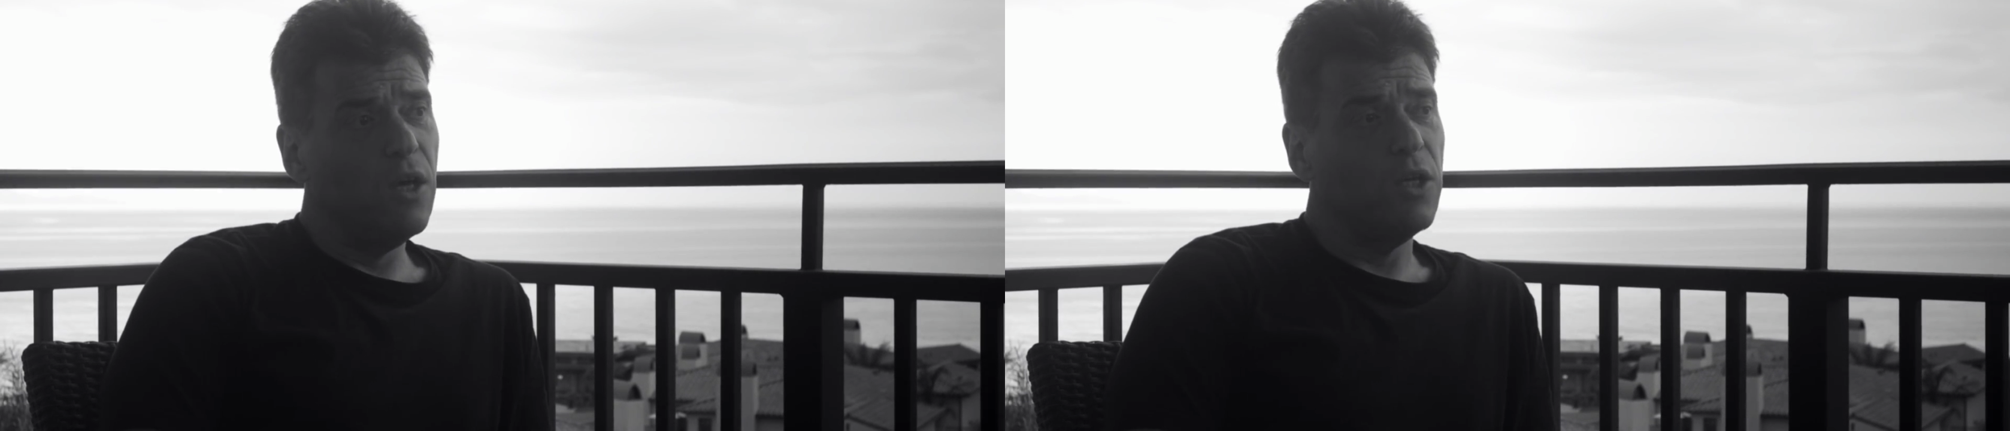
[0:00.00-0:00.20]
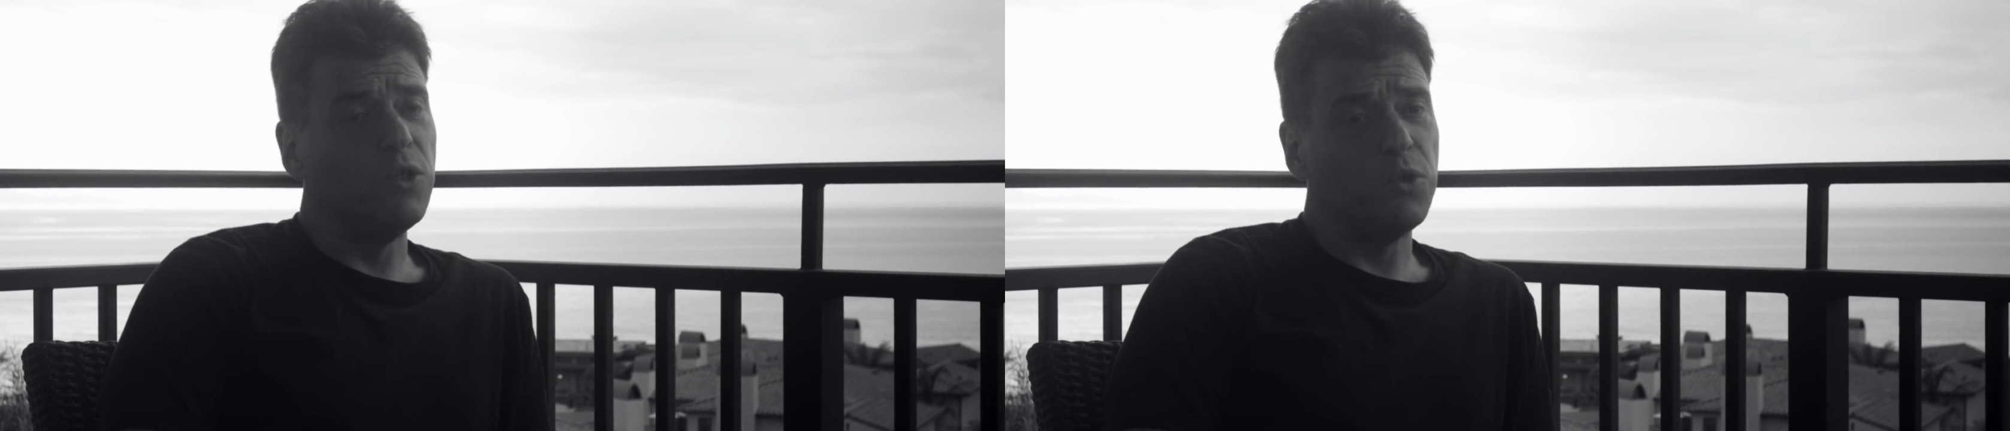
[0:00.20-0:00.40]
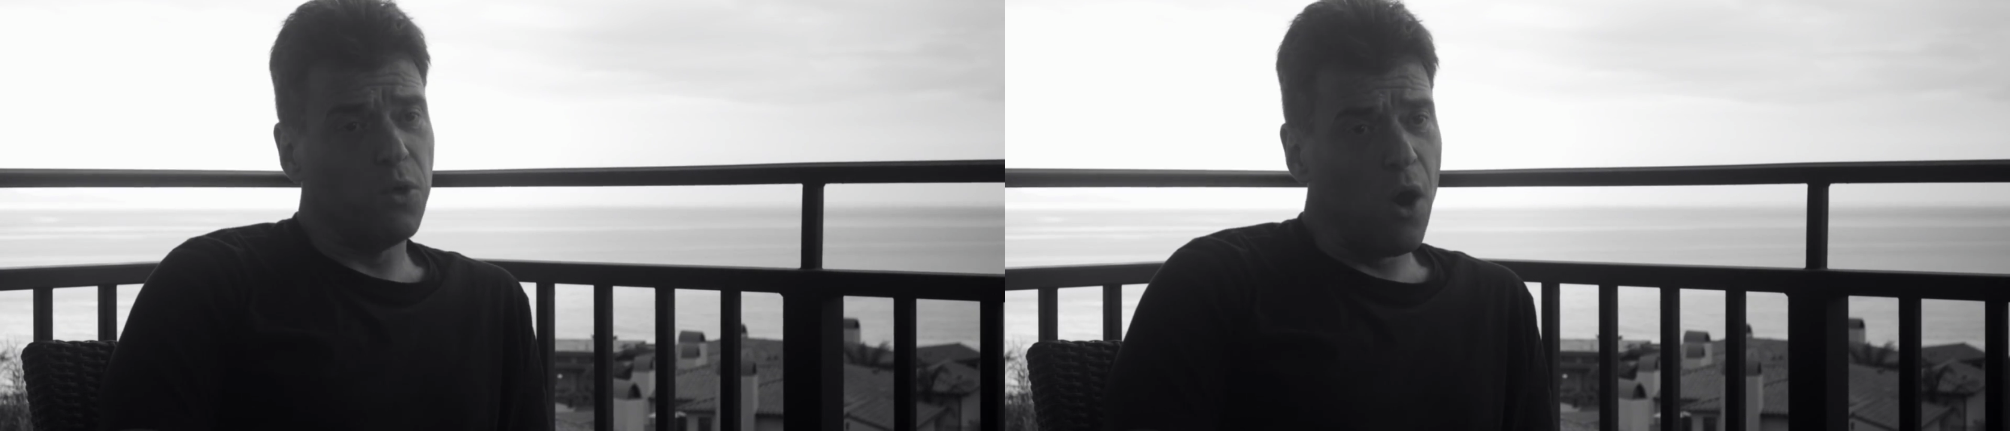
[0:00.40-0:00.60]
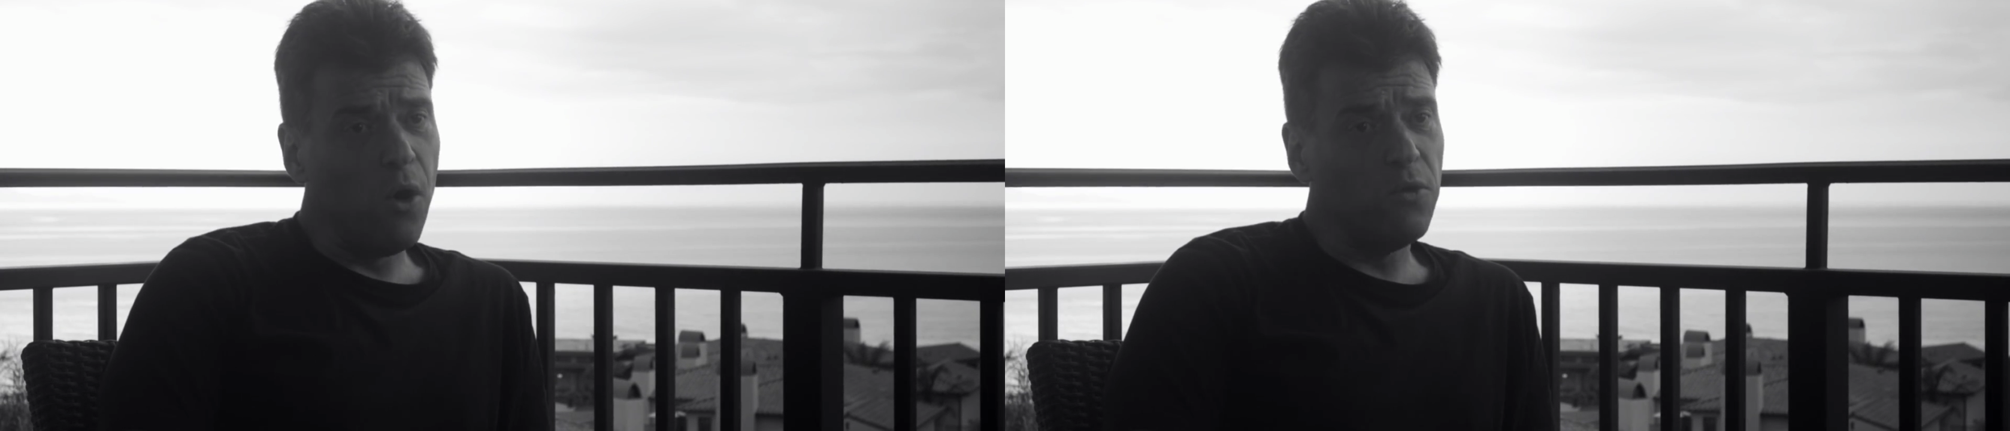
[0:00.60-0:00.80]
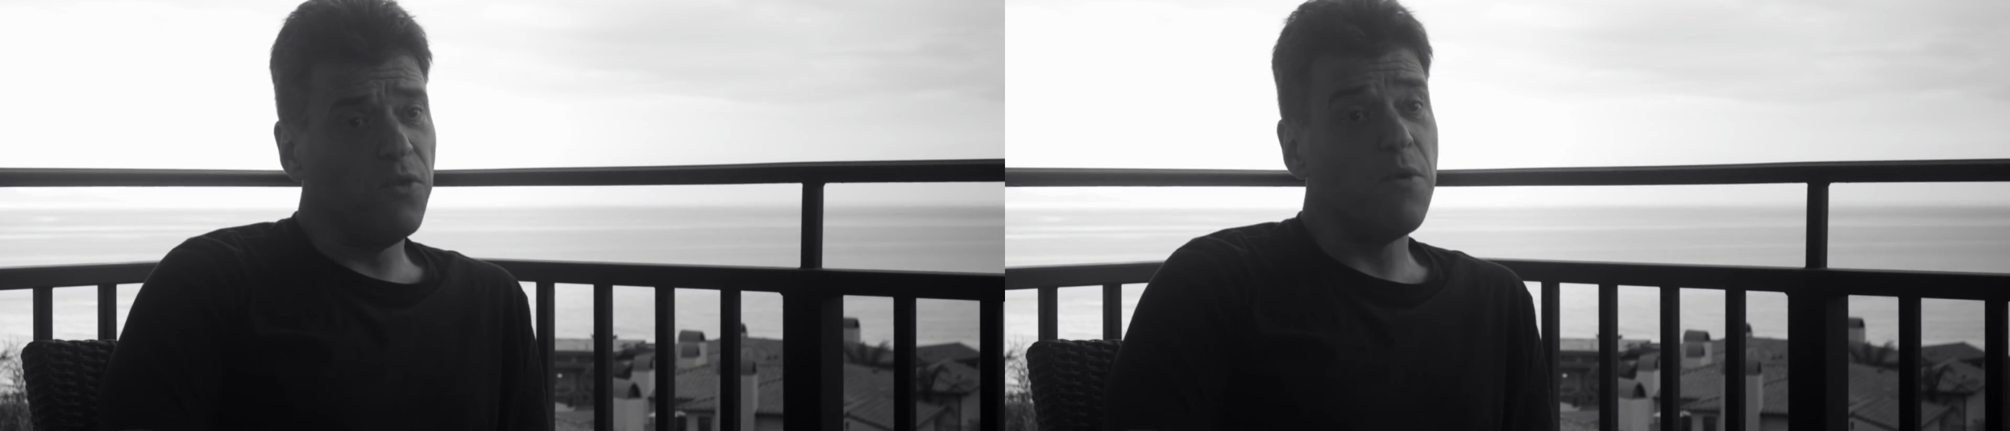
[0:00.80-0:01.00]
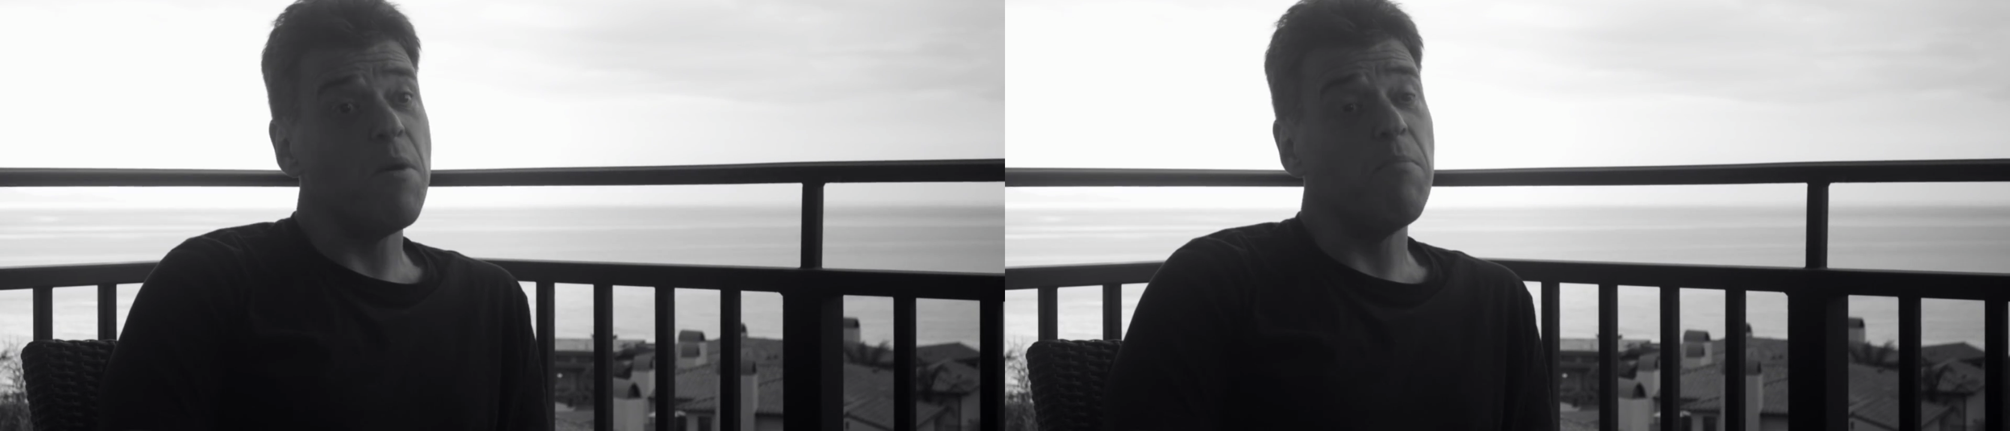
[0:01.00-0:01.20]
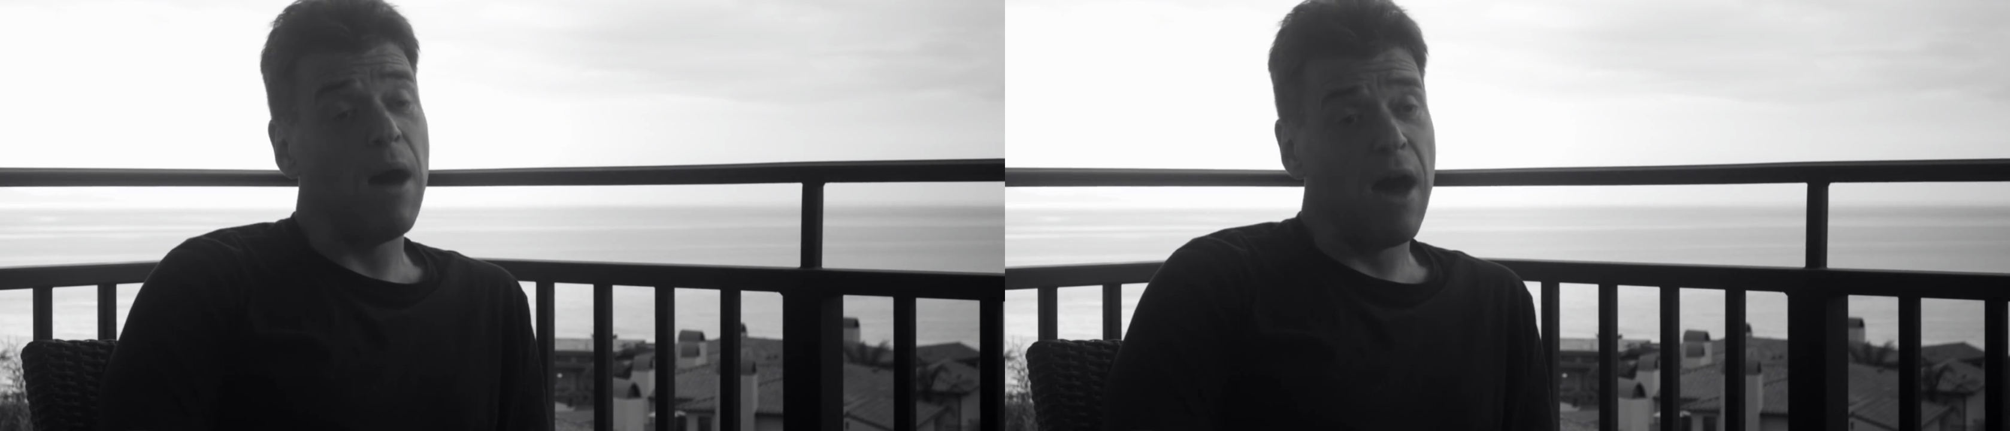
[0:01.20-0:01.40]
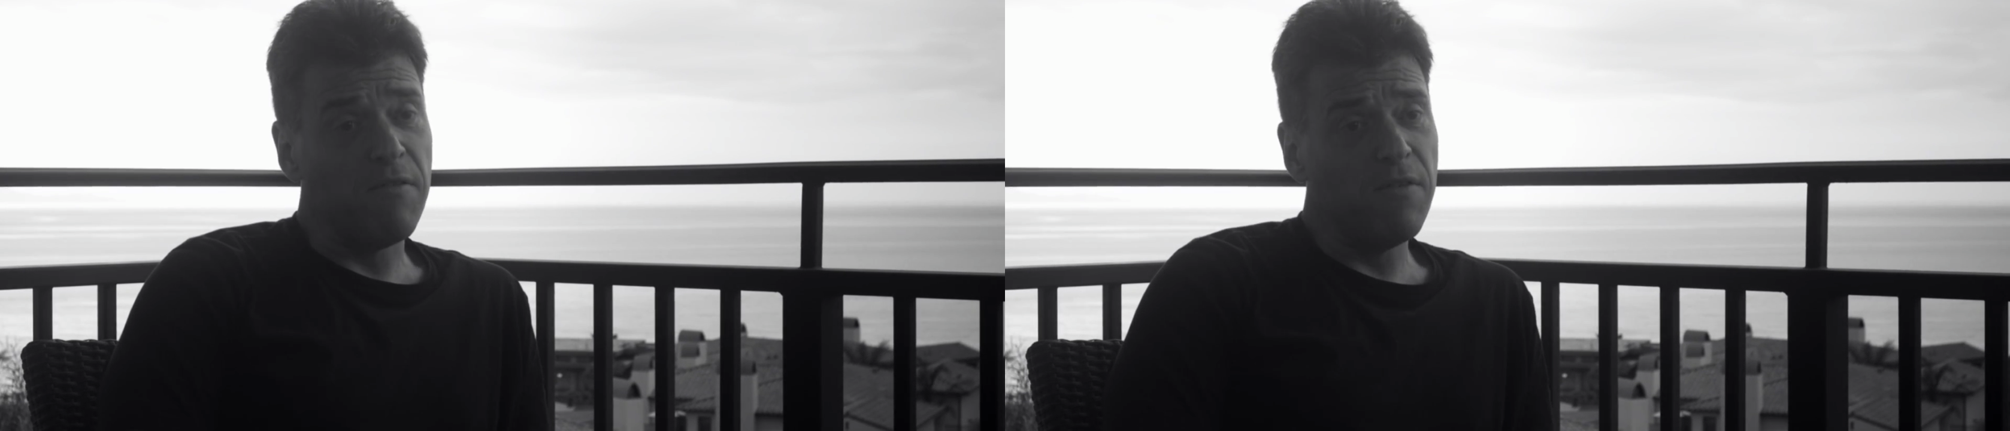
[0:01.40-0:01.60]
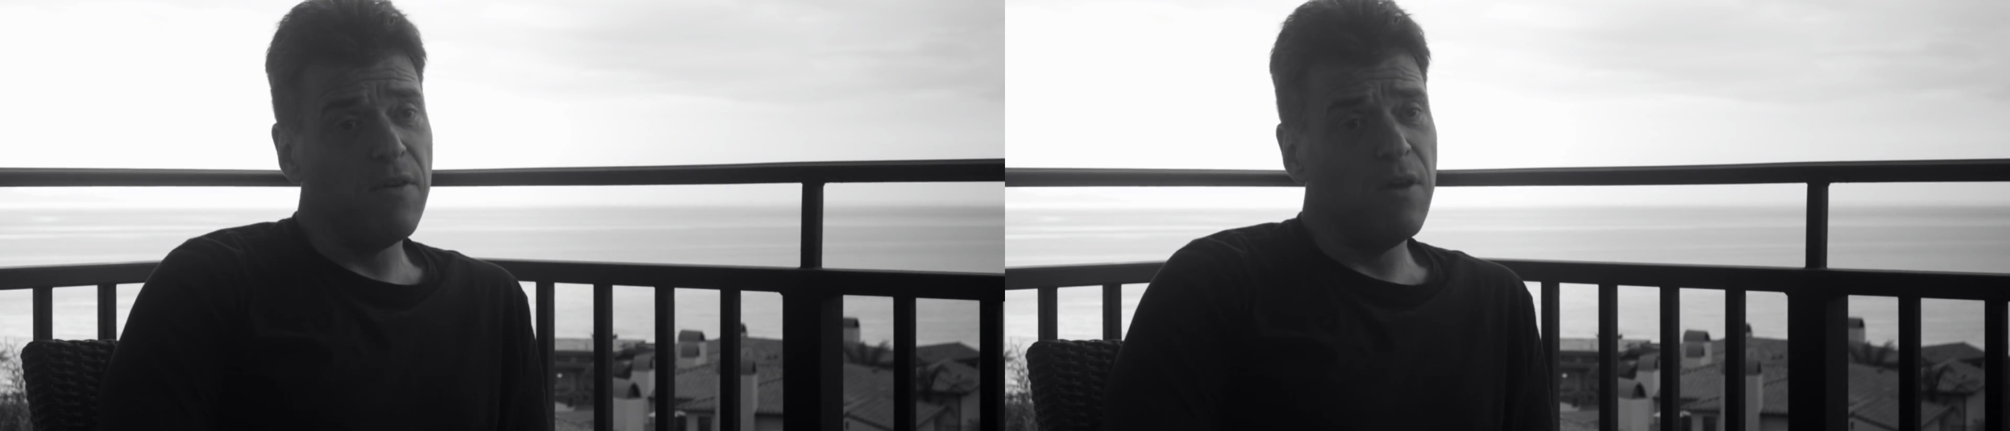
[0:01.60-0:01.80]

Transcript: controlled from above,